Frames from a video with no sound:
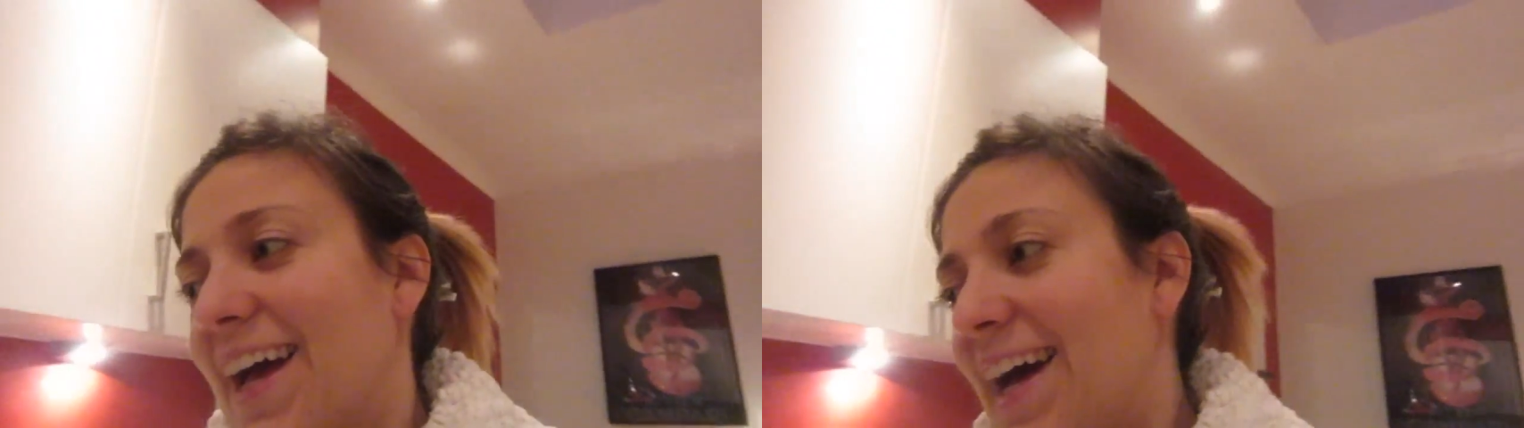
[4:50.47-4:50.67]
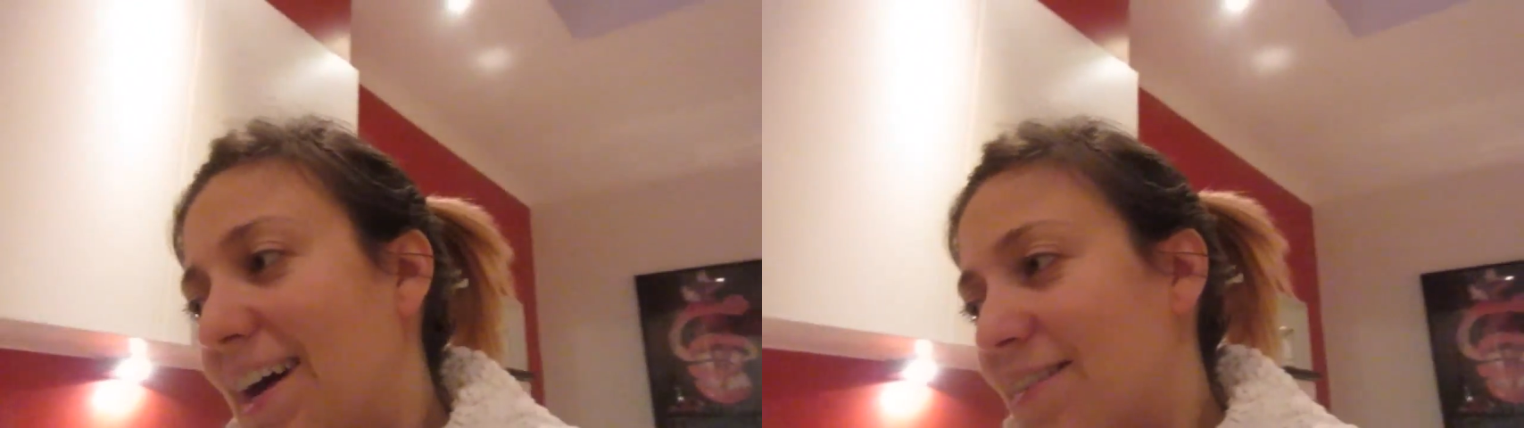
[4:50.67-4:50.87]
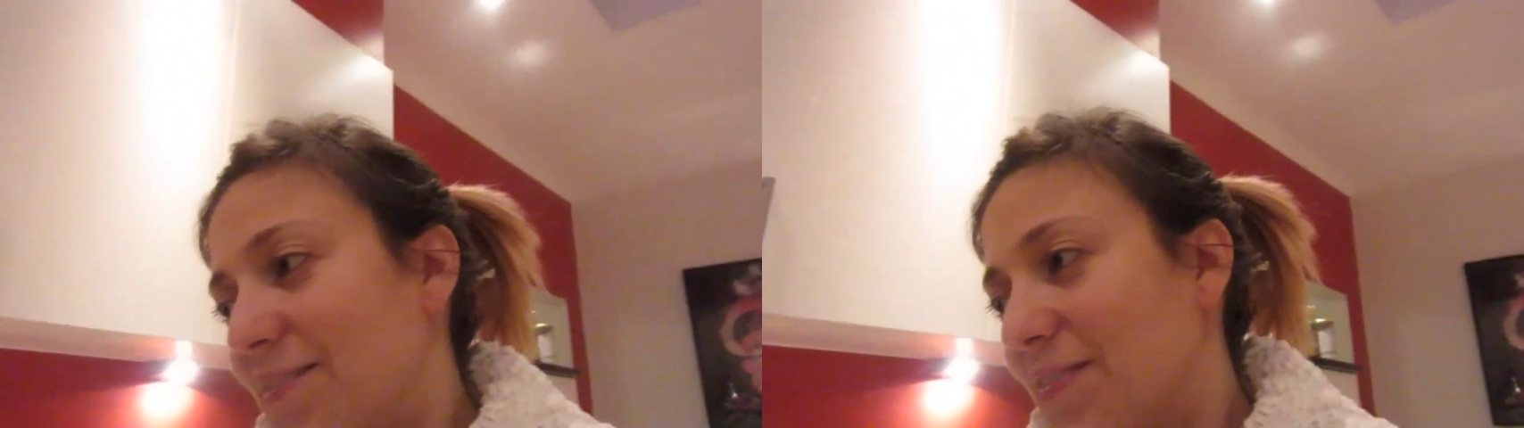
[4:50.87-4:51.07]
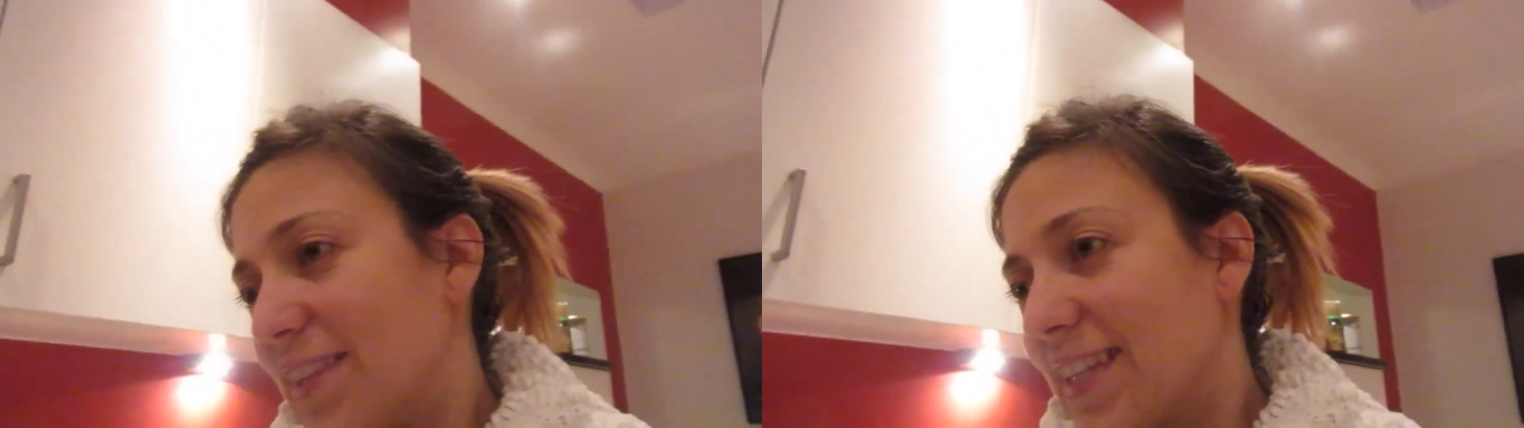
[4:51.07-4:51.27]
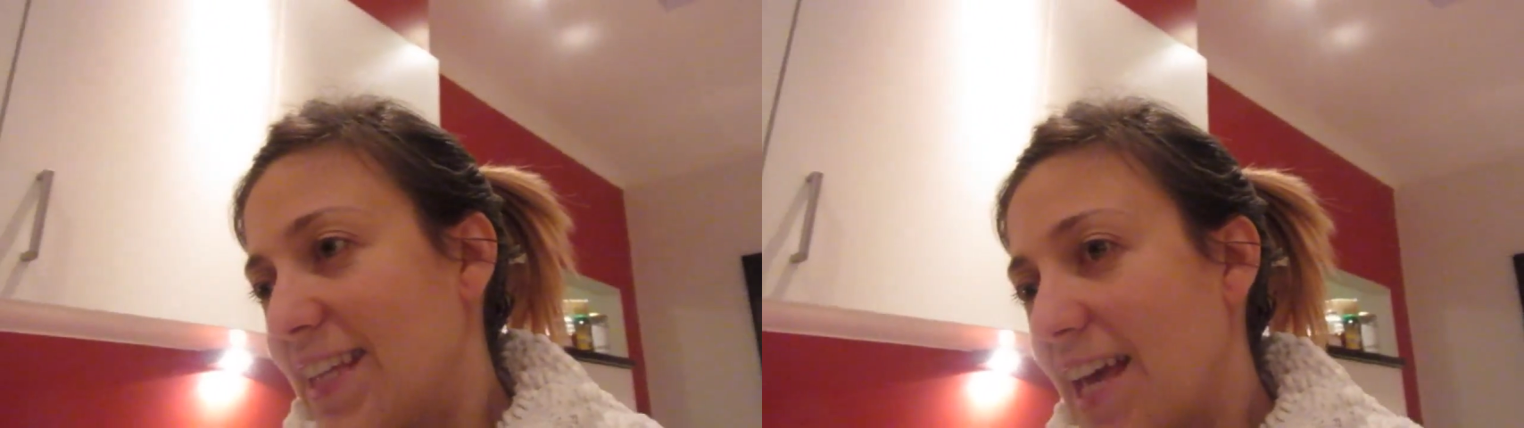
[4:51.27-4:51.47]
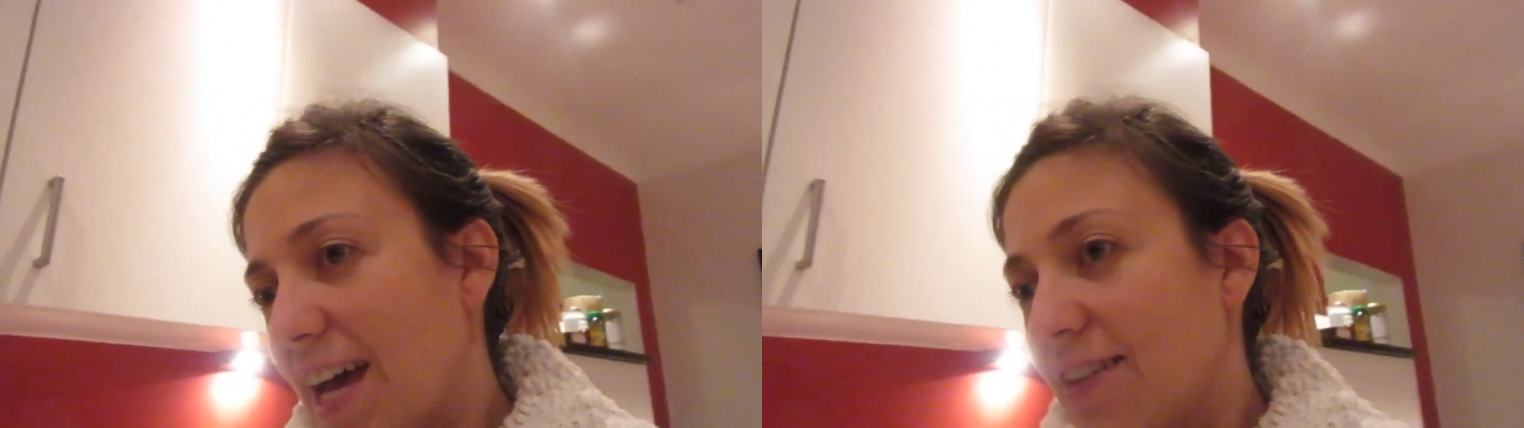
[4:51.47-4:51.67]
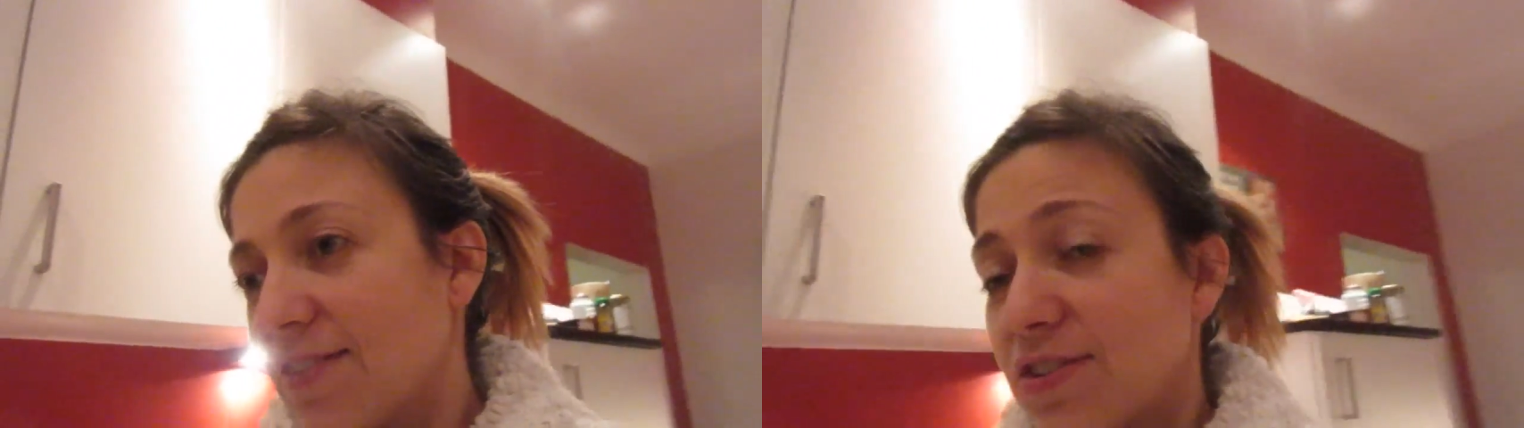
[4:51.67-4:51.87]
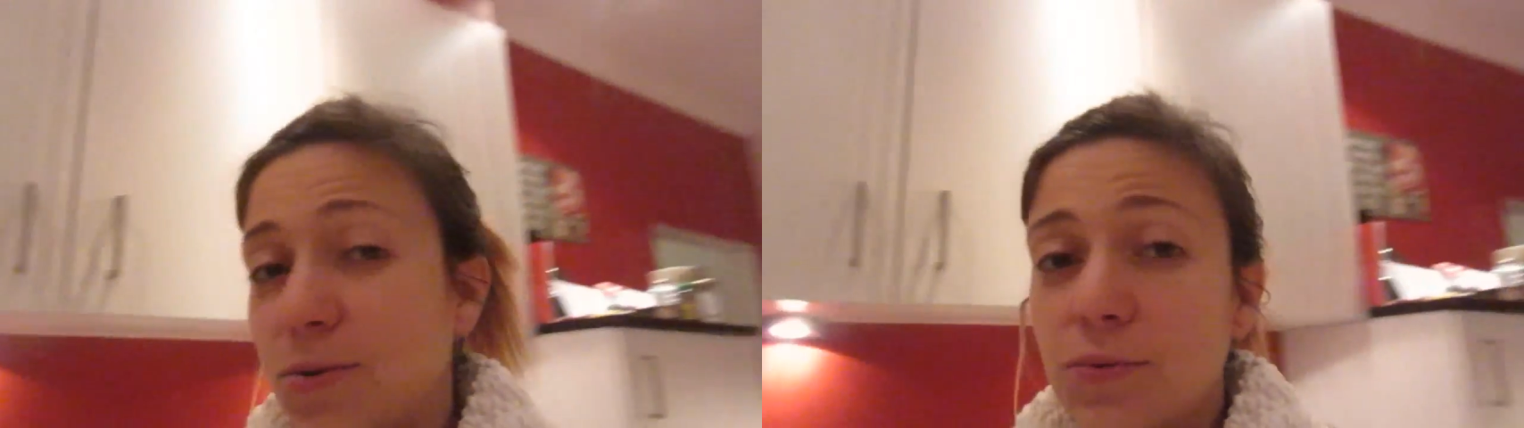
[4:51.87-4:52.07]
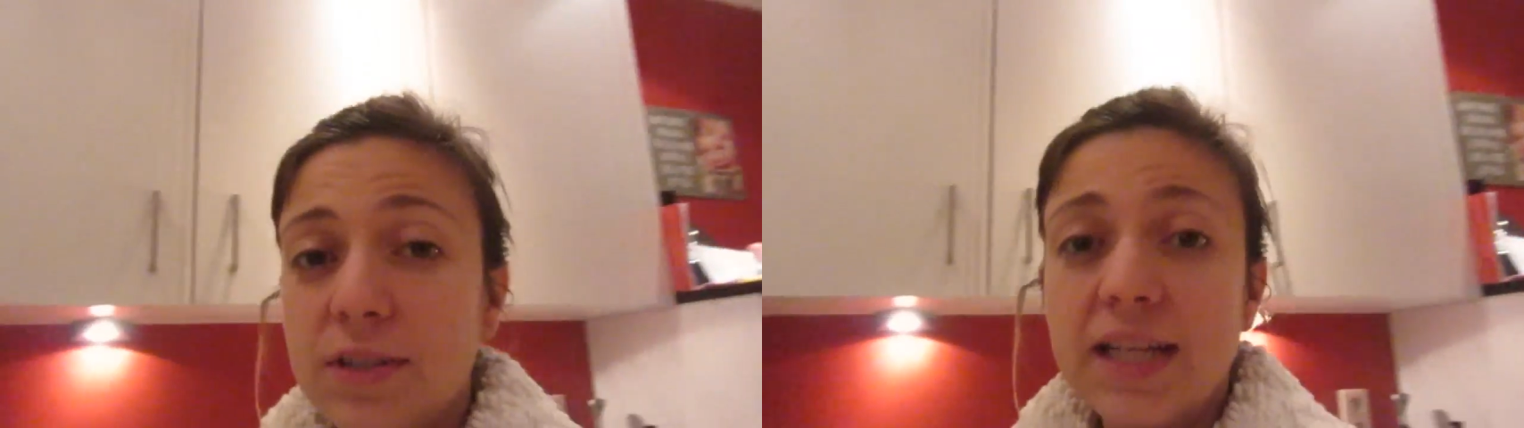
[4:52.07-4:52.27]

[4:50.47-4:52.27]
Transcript: Yeah, so